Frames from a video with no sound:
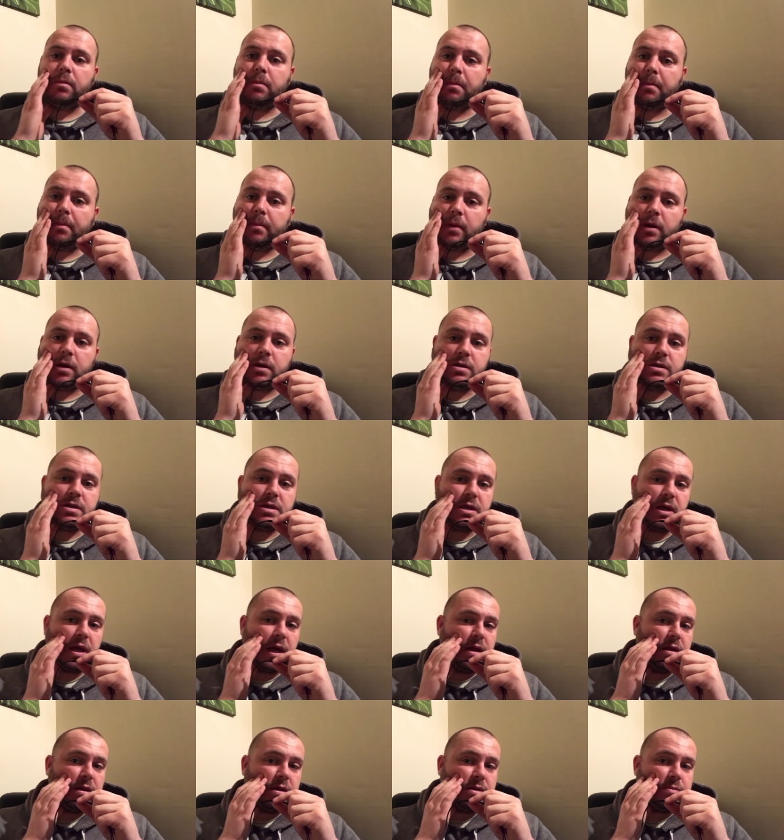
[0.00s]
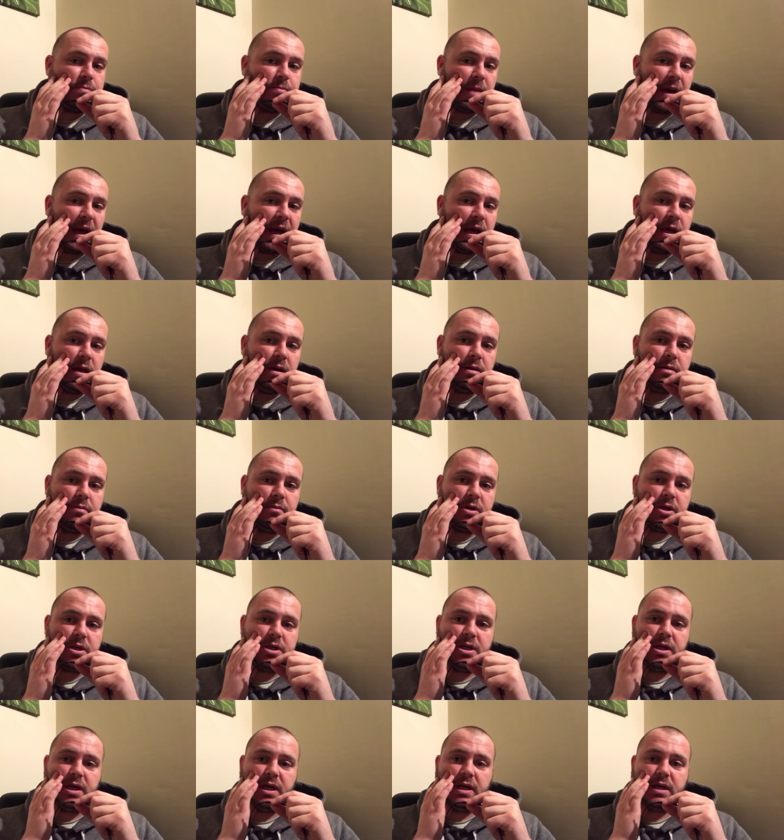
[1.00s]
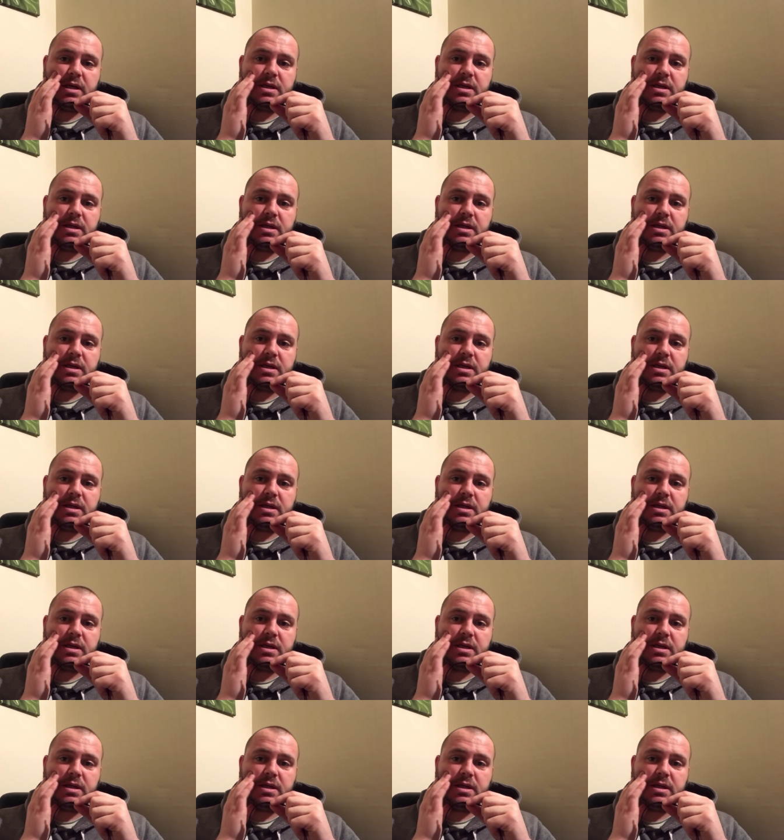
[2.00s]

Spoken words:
I used to get this pain in my cheeks.